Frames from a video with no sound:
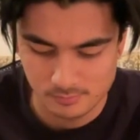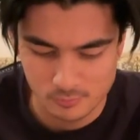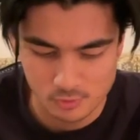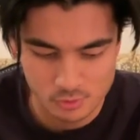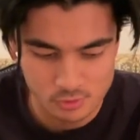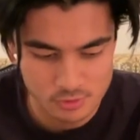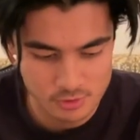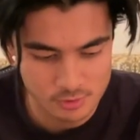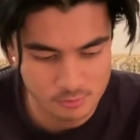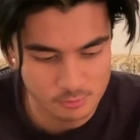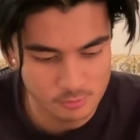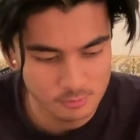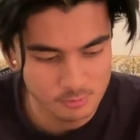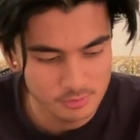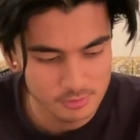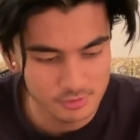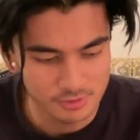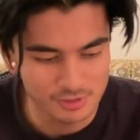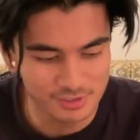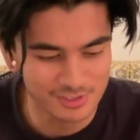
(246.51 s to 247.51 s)
No, it's not rude?
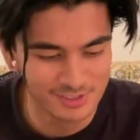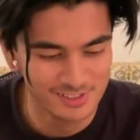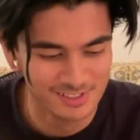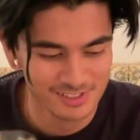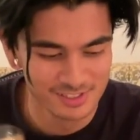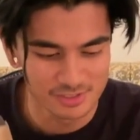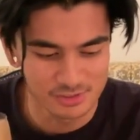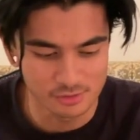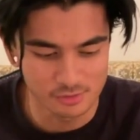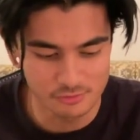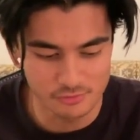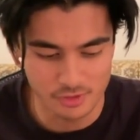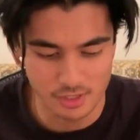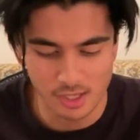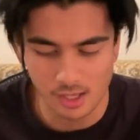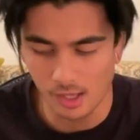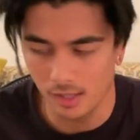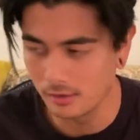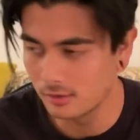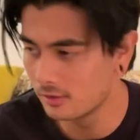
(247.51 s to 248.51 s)
not for
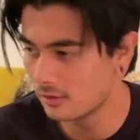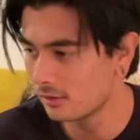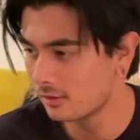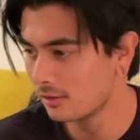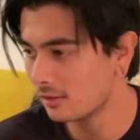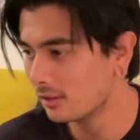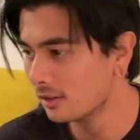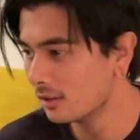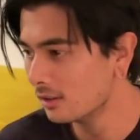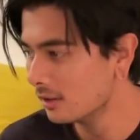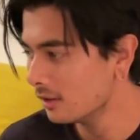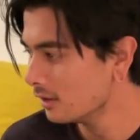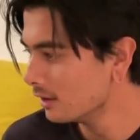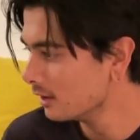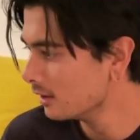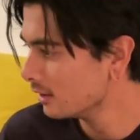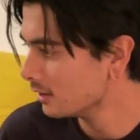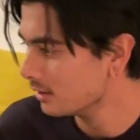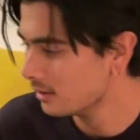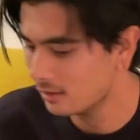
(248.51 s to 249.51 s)
cats.
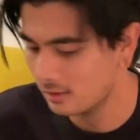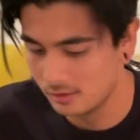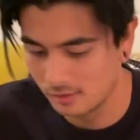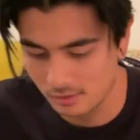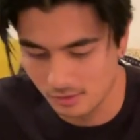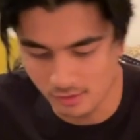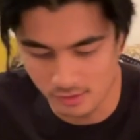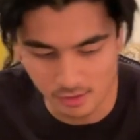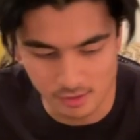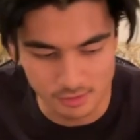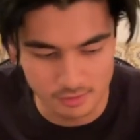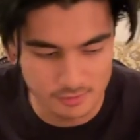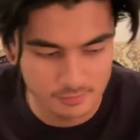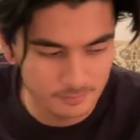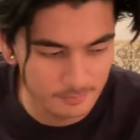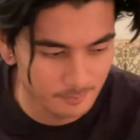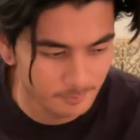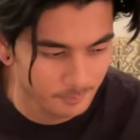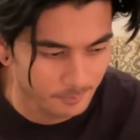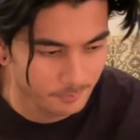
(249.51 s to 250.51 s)
Alright.
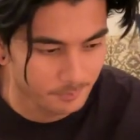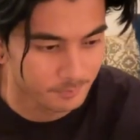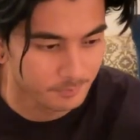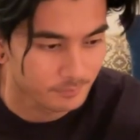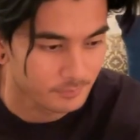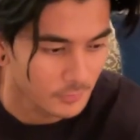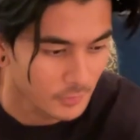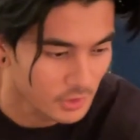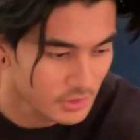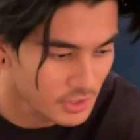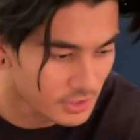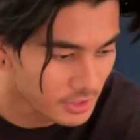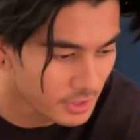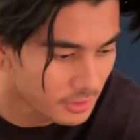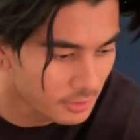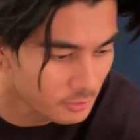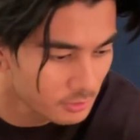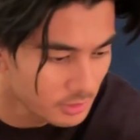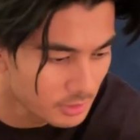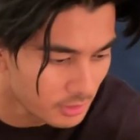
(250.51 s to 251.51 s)
There's
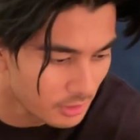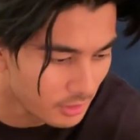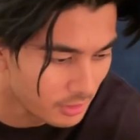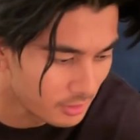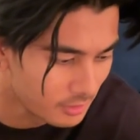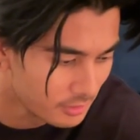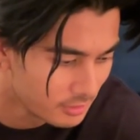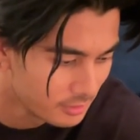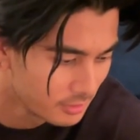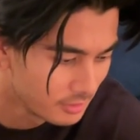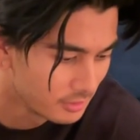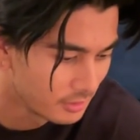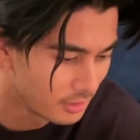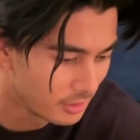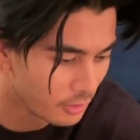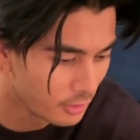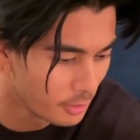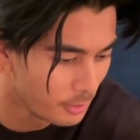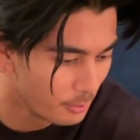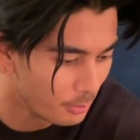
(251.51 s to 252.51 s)
another one? Oh,
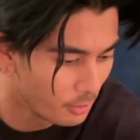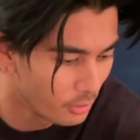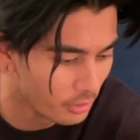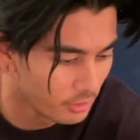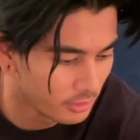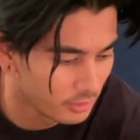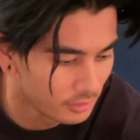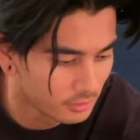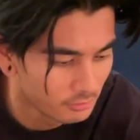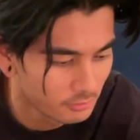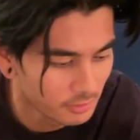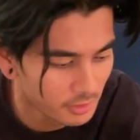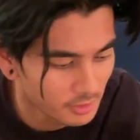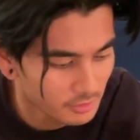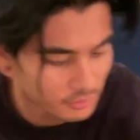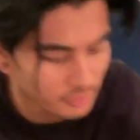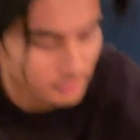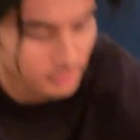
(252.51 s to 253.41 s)
I got a bolt. What else